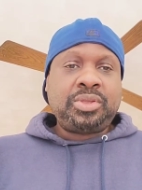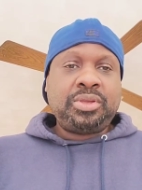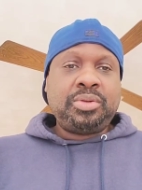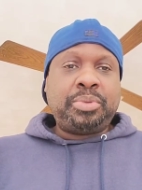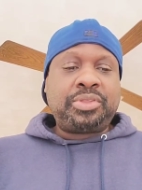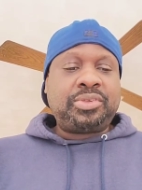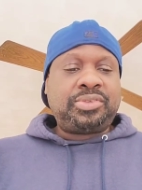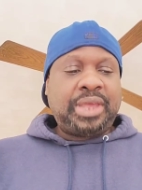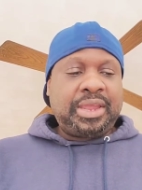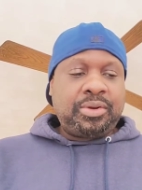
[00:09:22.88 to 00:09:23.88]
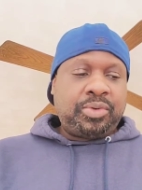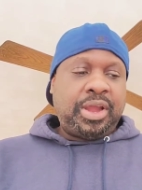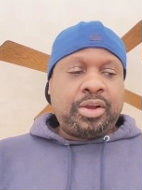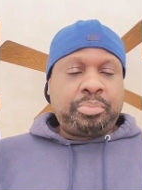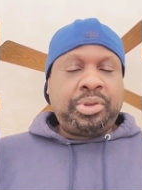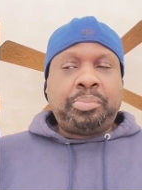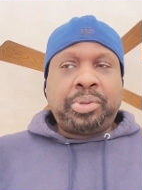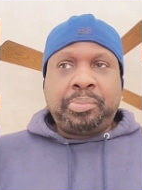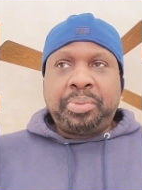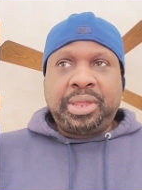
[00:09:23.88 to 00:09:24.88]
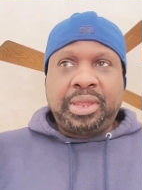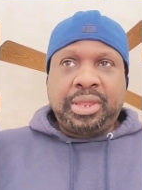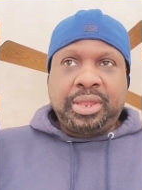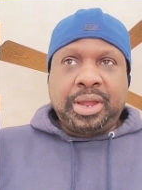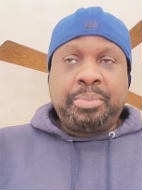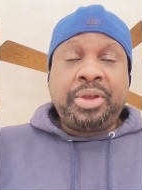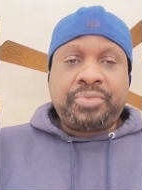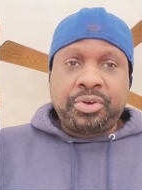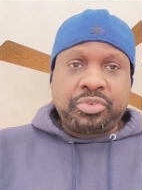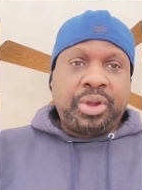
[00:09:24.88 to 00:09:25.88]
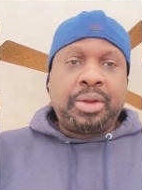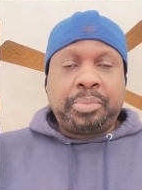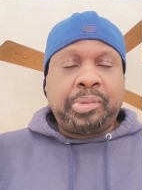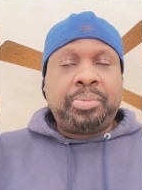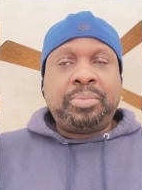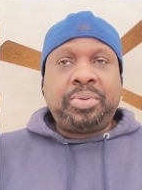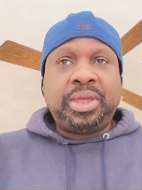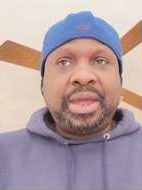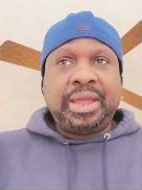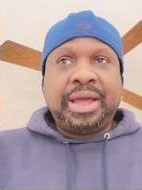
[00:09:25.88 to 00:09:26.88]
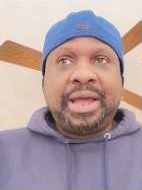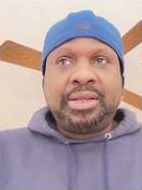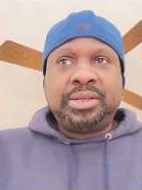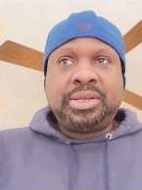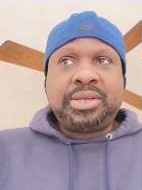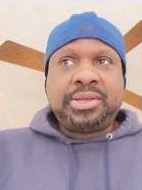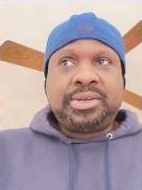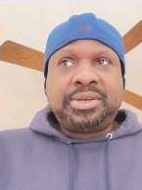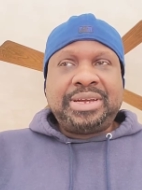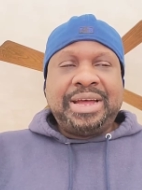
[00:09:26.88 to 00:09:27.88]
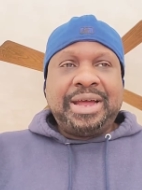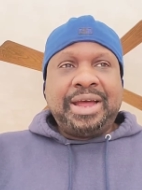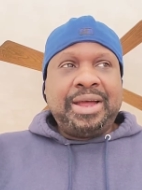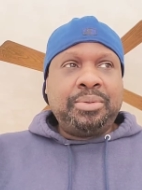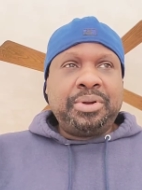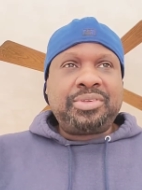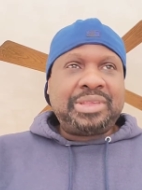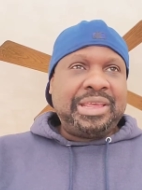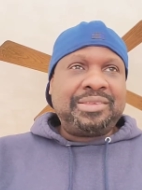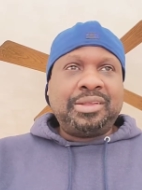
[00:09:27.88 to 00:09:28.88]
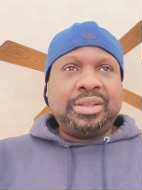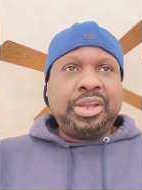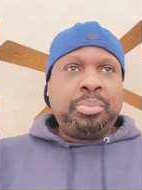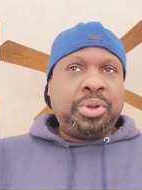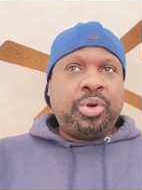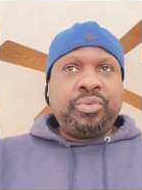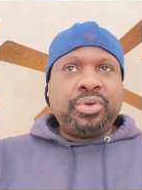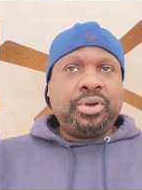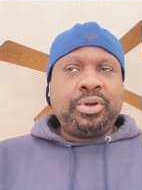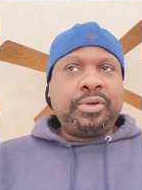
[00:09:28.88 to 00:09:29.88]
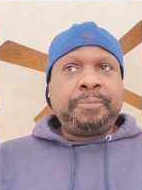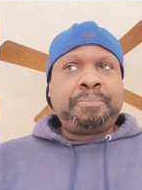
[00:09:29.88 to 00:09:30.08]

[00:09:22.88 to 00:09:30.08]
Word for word: But the second round of PPP, I mean, the first round of PPP, I got, uh, I want to say, is a little bit over